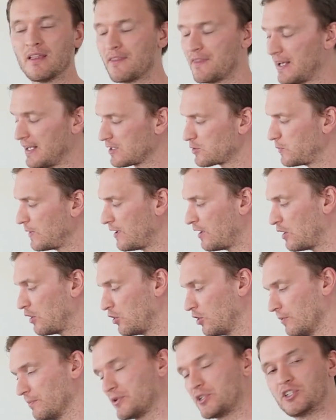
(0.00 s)
That's where our
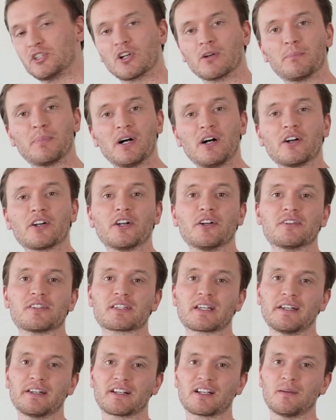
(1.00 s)
optional barcode
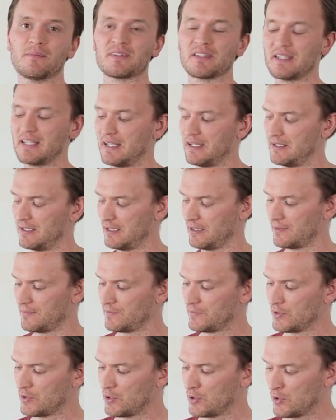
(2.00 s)
scanner comes in handy.
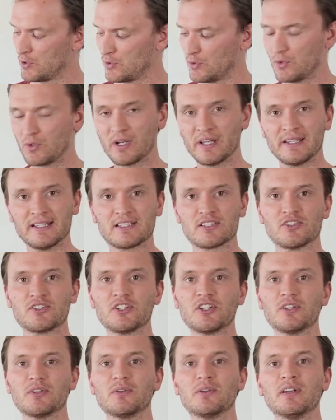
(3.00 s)
All I need to
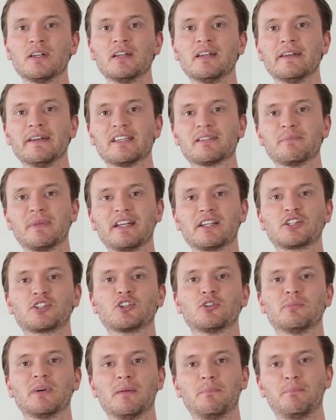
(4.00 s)
do is make
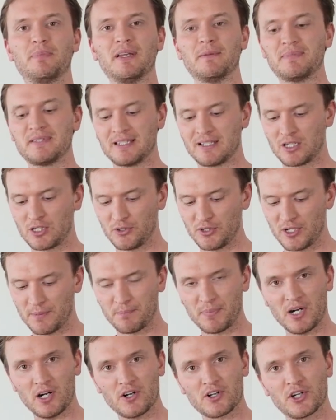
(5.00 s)
sure my bibs include a
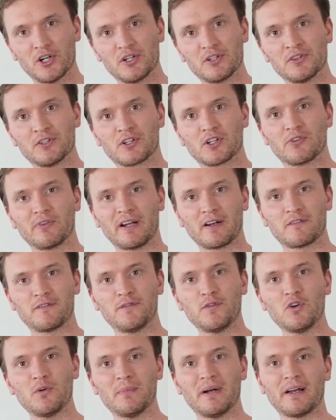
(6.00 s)
barcode in the correct
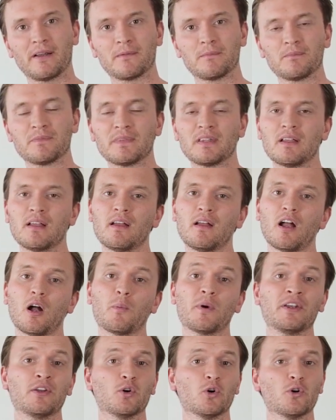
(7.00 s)
format.
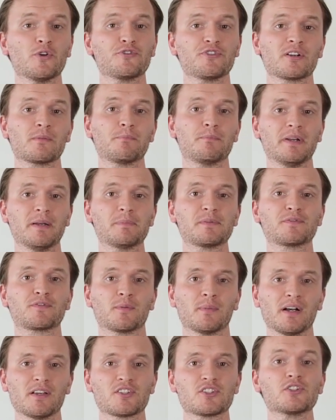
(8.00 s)
And when ordering bibs
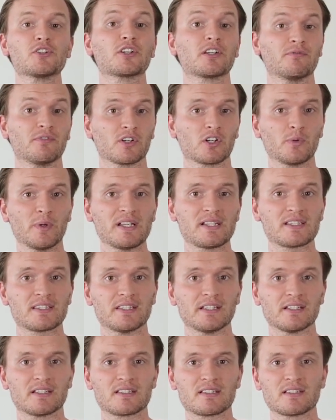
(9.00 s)
from us, you can request
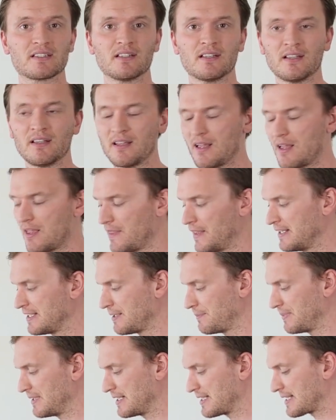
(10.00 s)
this, then
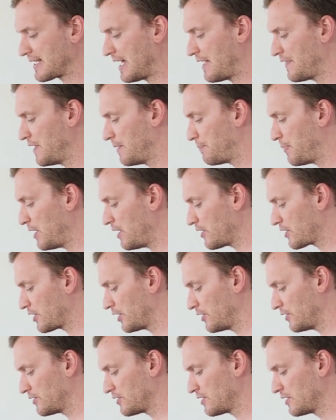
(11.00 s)
simply scan the
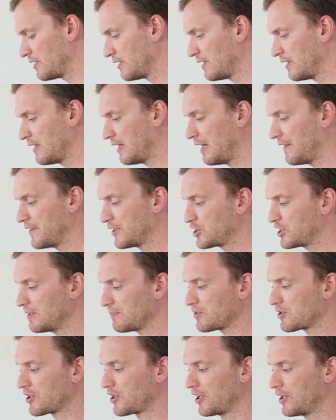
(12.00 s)
barcode and the
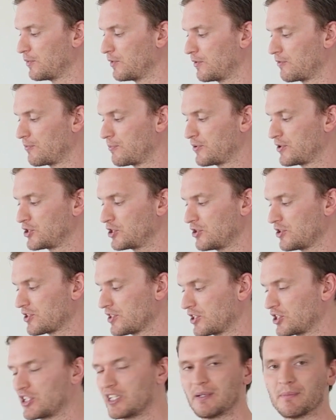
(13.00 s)
chip to go will produce
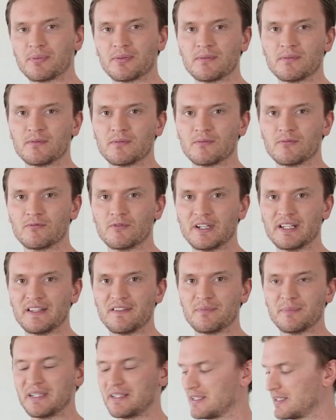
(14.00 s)
the chip ready
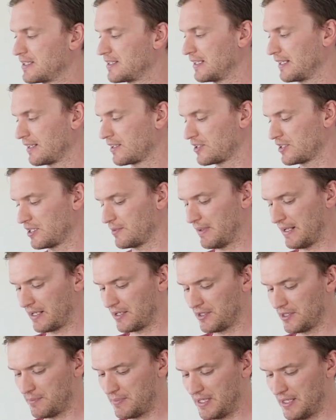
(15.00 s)
for me to stick to the back
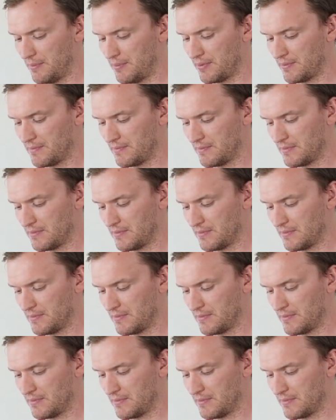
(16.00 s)
of the bib.